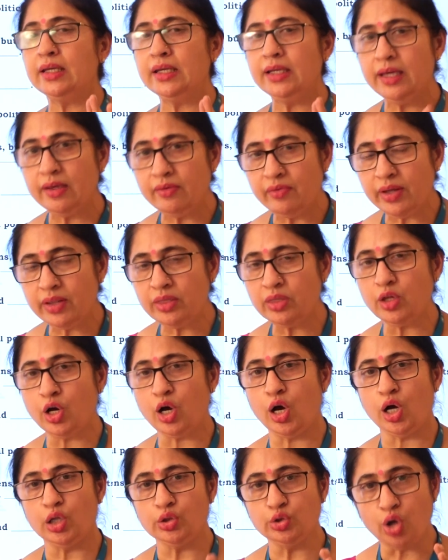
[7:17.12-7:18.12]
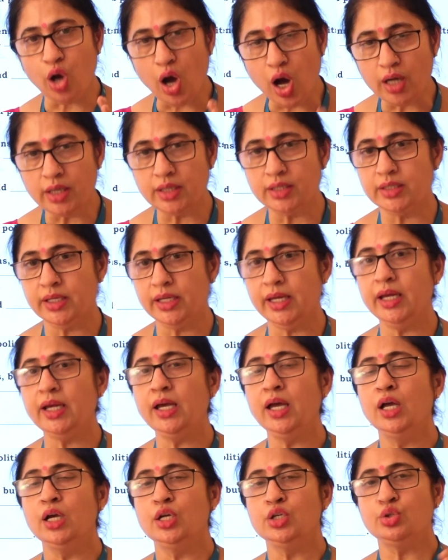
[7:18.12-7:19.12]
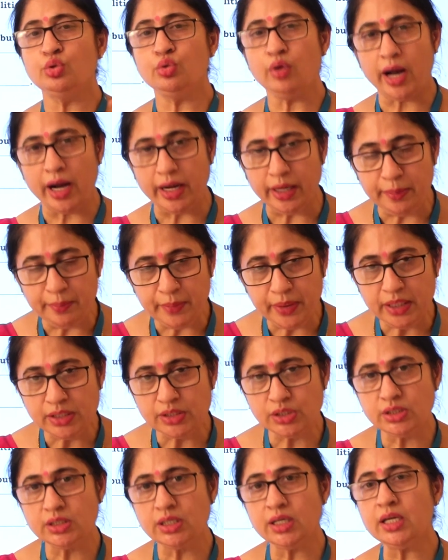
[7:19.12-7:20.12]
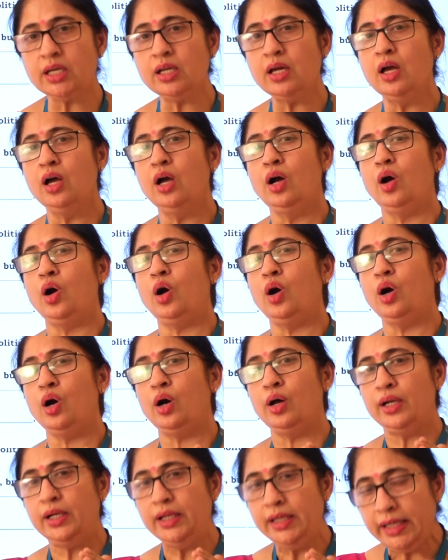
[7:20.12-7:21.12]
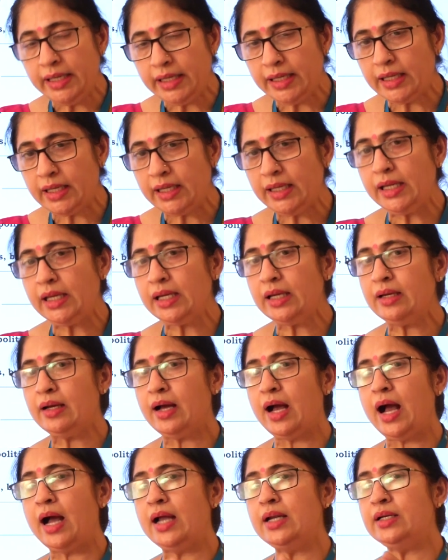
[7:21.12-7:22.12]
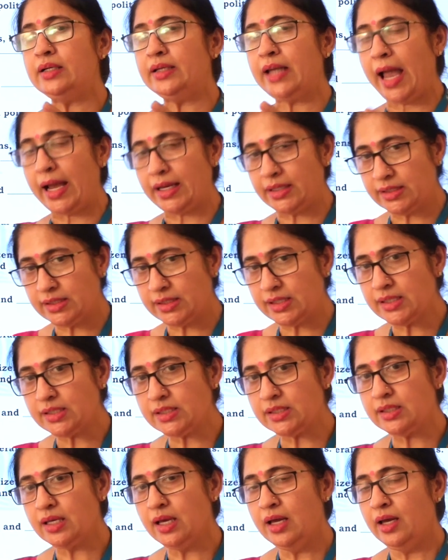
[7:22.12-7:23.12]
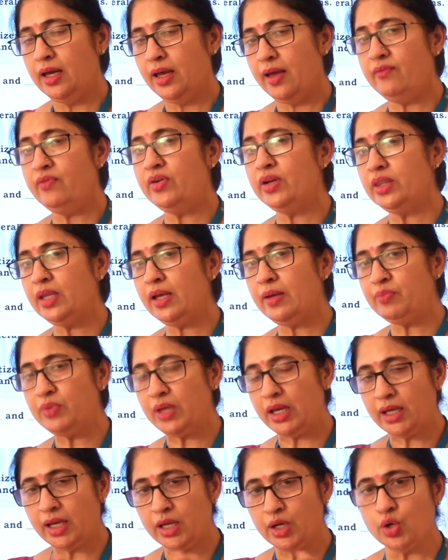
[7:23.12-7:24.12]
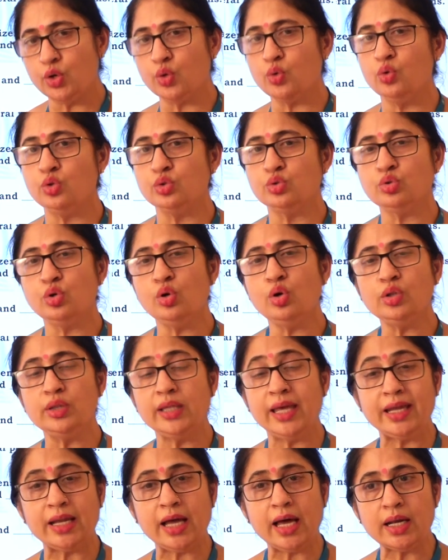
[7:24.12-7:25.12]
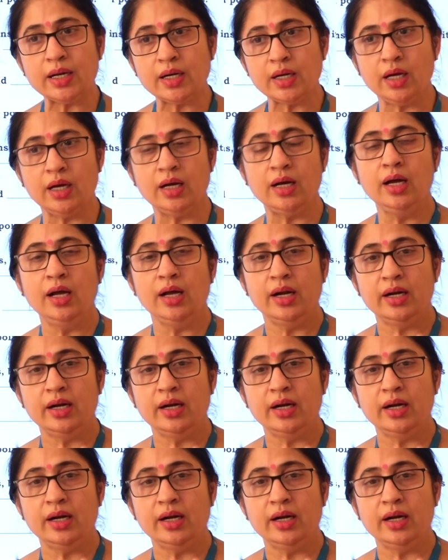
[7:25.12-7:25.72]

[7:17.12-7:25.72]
given the authority to administer uh, legally and taxes everything they can rule. So there are